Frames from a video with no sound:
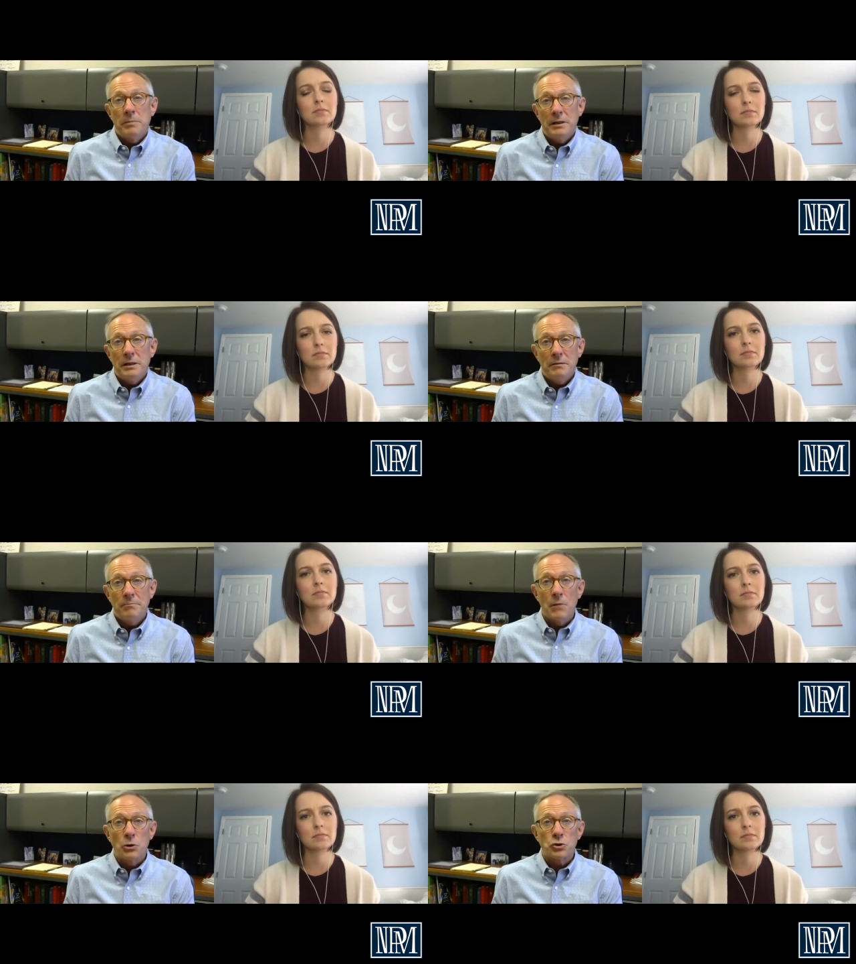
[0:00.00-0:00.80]
Speaker 1: be
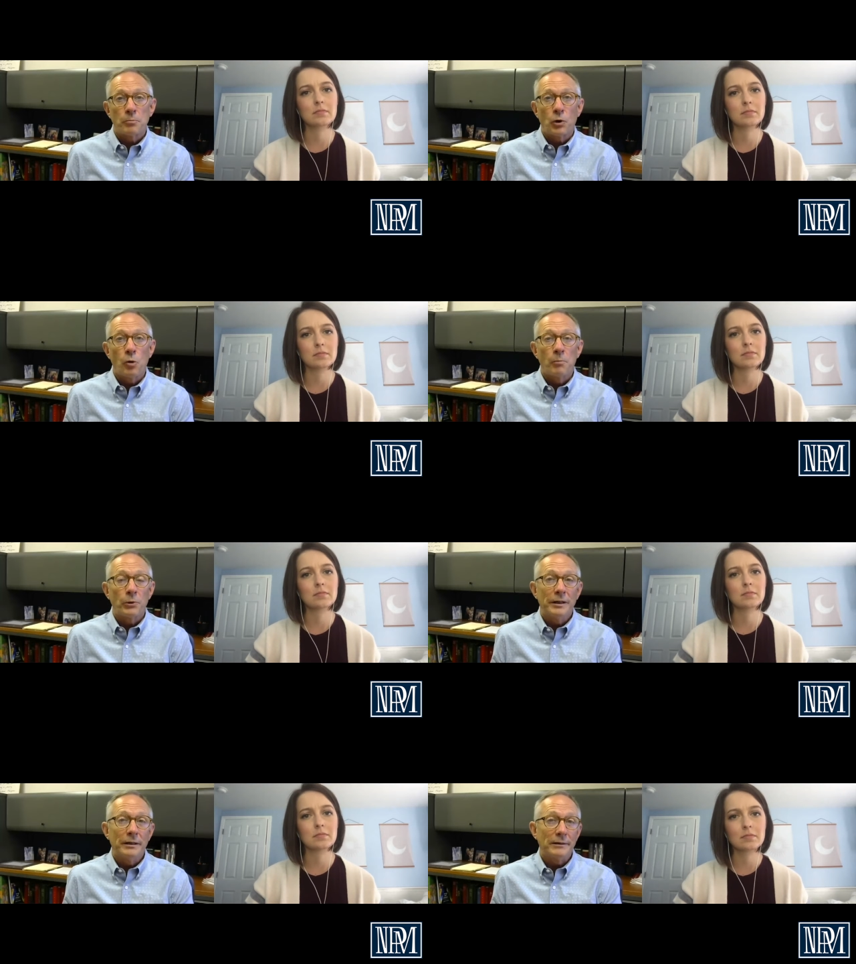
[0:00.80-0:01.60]
most
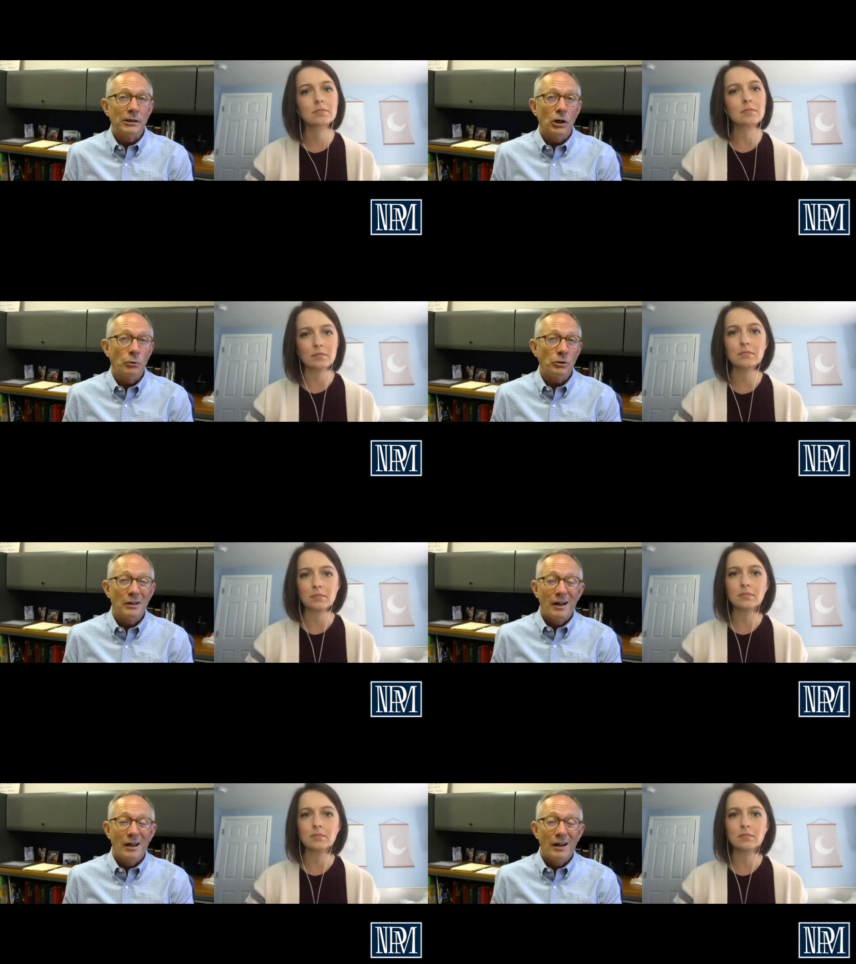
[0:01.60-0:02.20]
appropriate? You know,